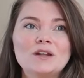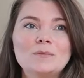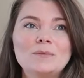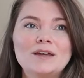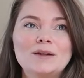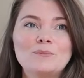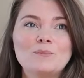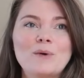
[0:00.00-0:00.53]
have
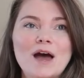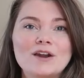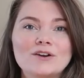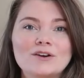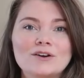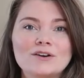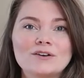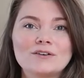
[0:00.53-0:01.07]
been
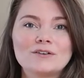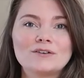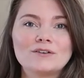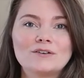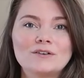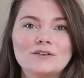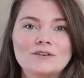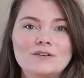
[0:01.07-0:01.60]
better
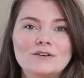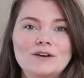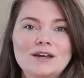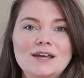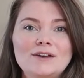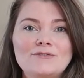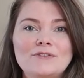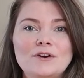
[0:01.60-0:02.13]

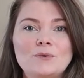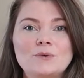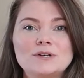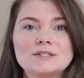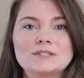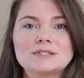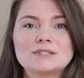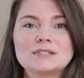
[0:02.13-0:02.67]
if it
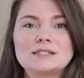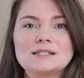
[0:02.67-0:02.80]
was